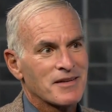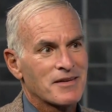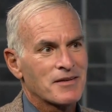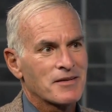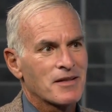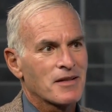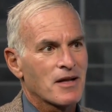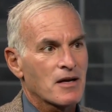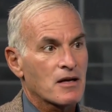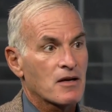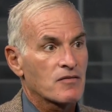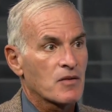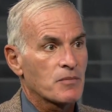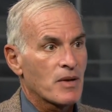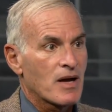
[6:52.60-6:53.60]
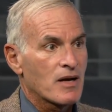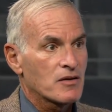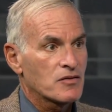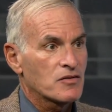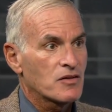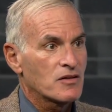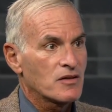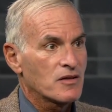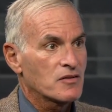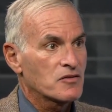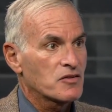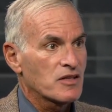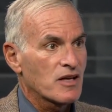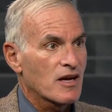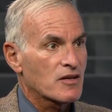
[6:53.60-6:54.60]
the good luck of the
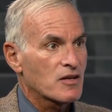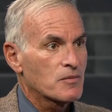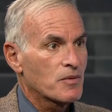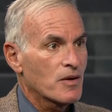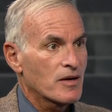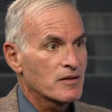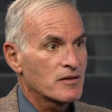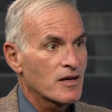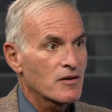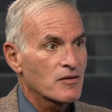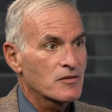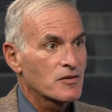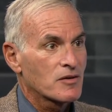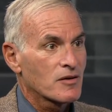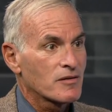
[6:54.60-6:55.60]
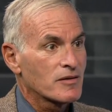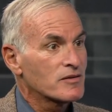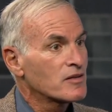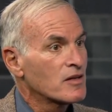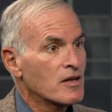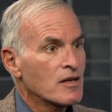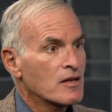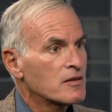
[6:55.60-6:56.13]
Palestinians in the occupied territories,